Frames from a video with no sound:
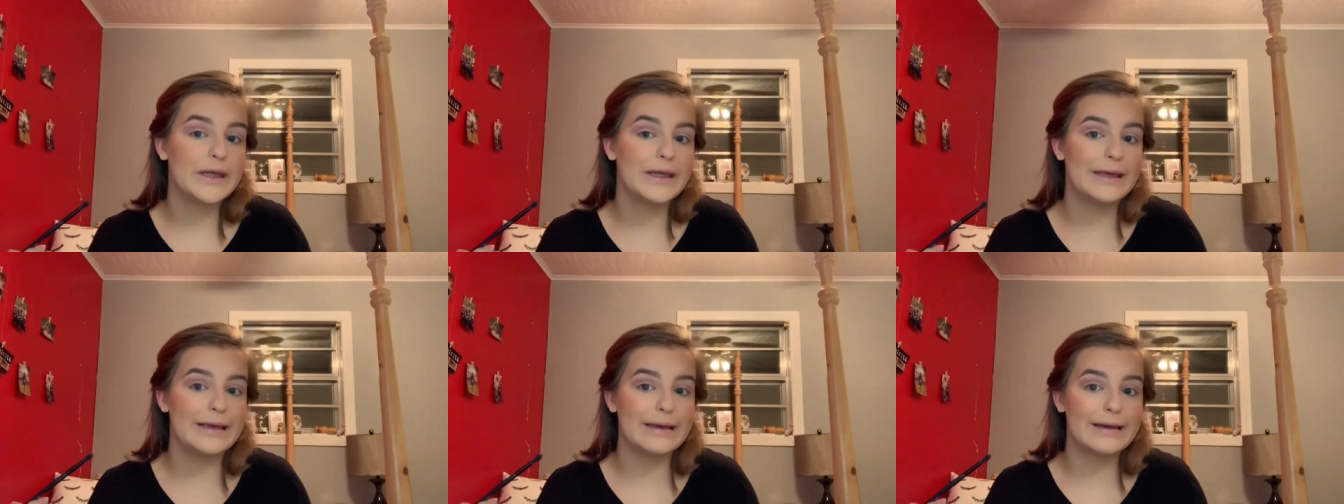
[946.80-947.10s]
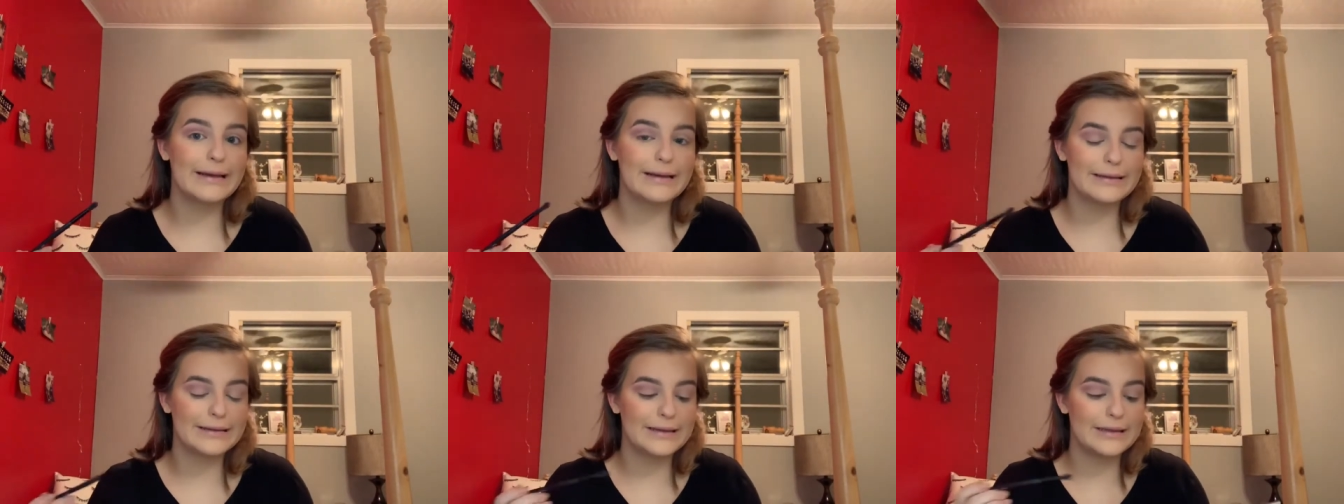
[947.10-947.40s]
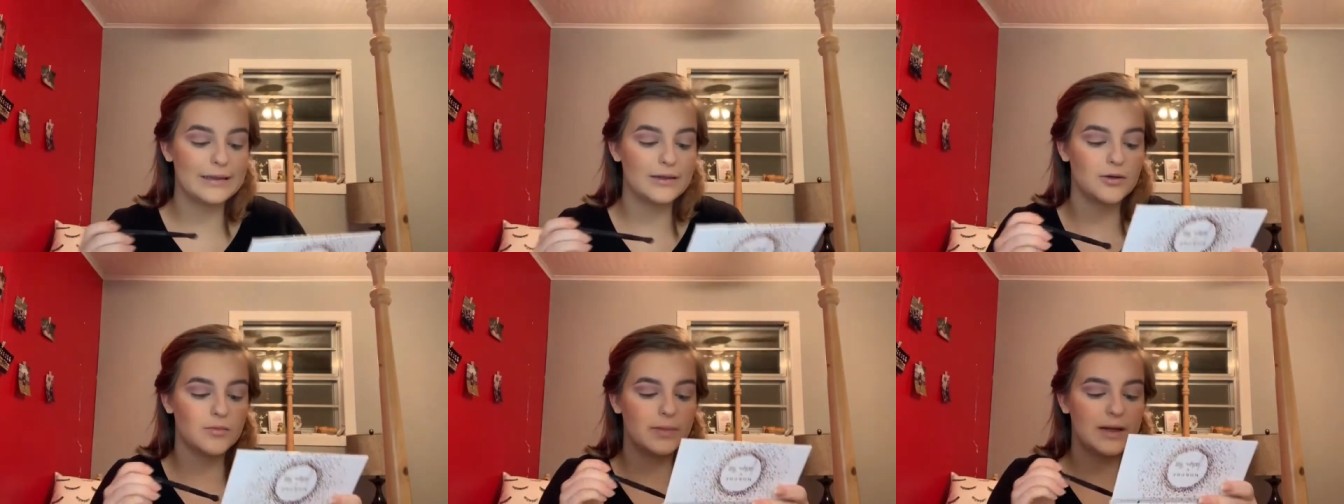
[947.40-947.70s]
Yeah, a
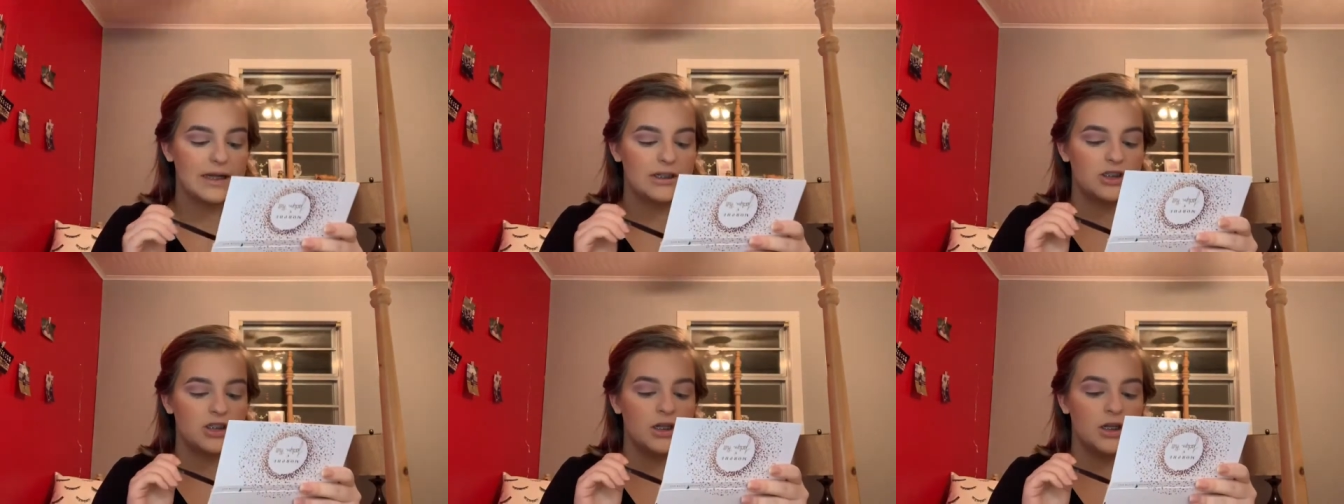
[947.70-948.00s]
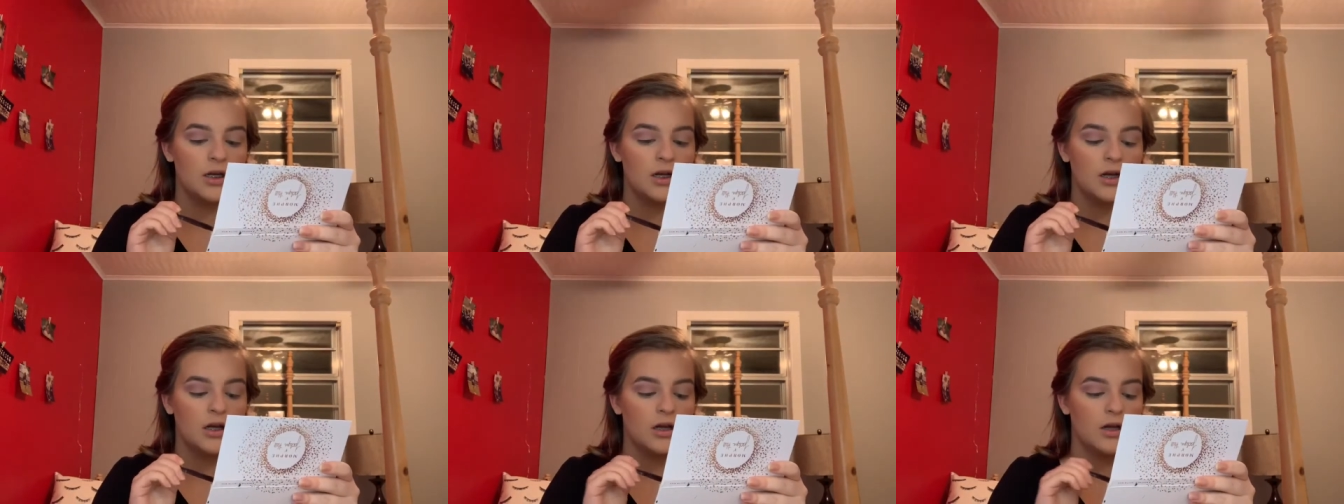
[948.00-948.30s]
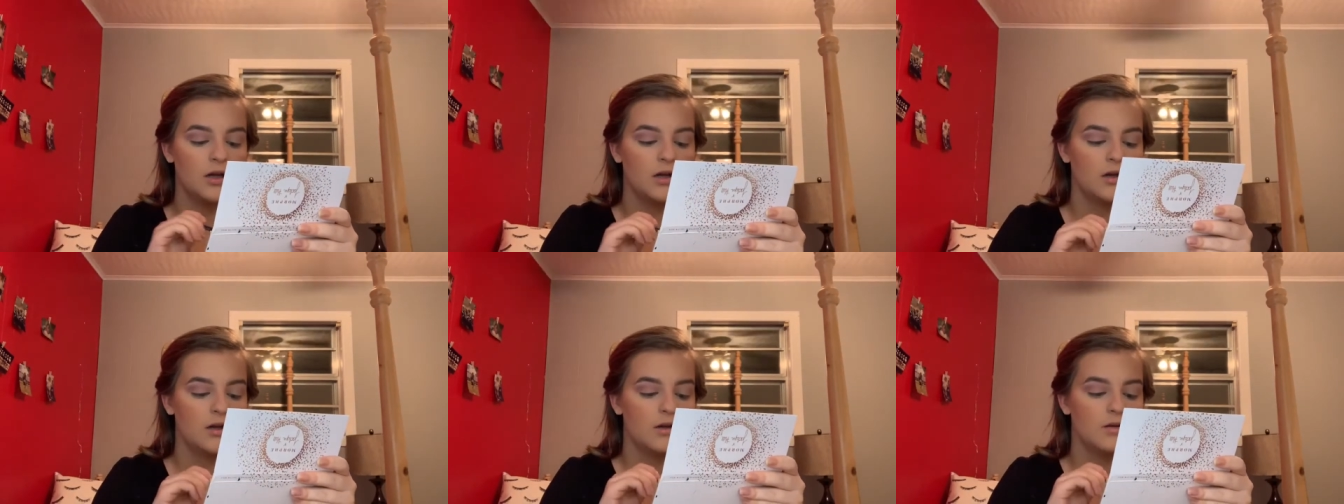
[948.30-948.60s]
little patchy.
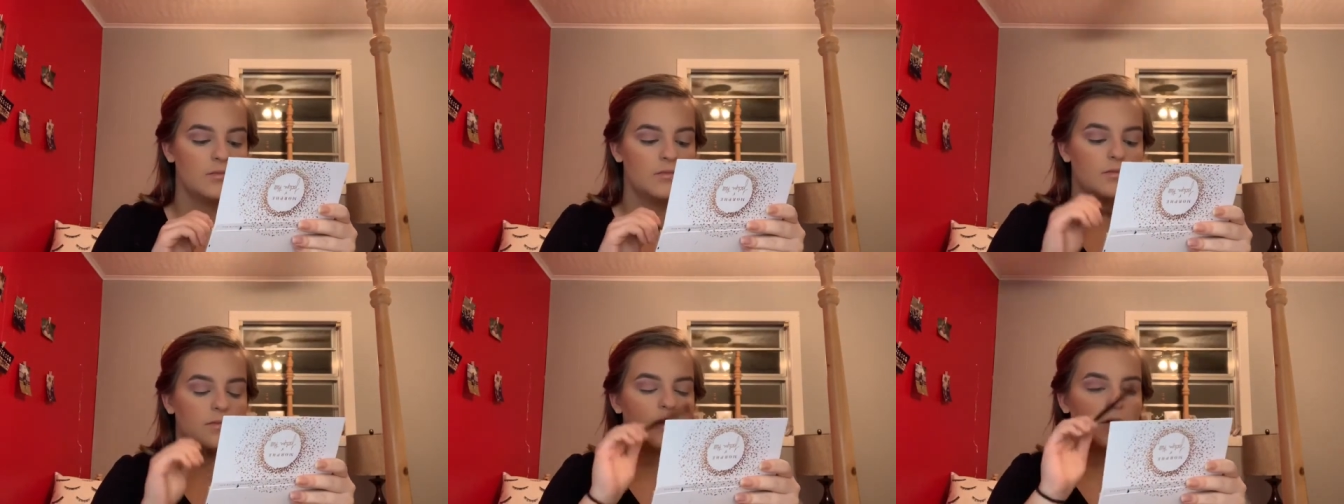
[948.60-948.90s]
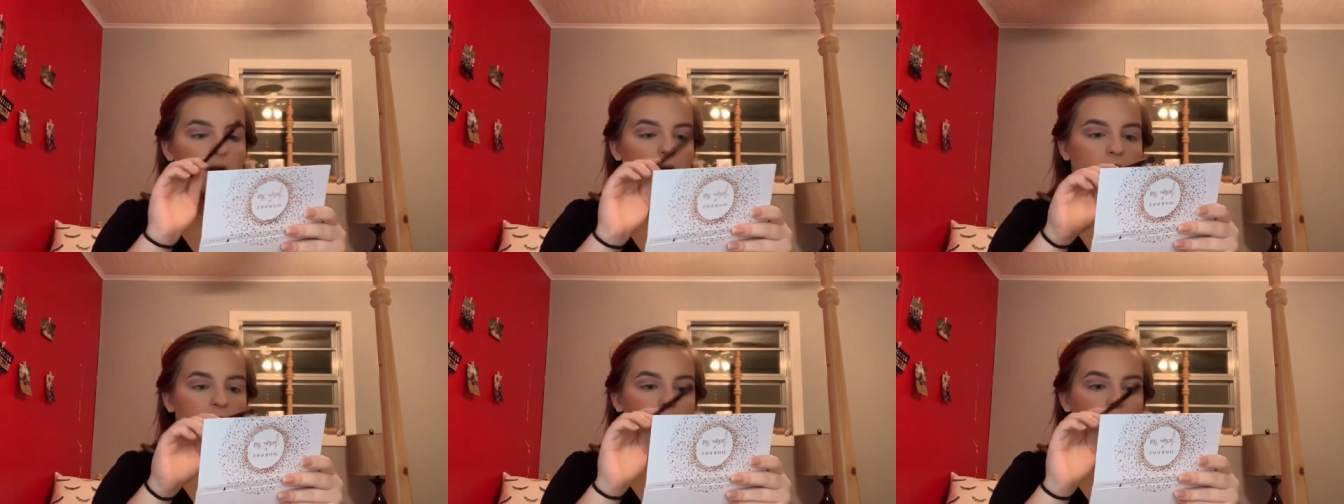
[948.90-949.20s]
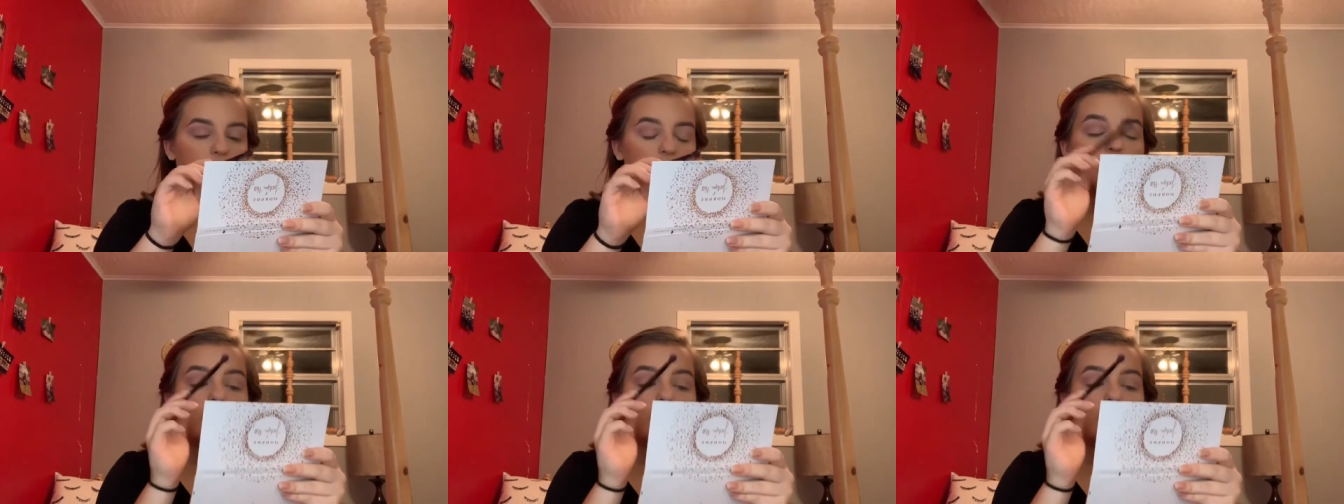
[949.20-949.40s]
But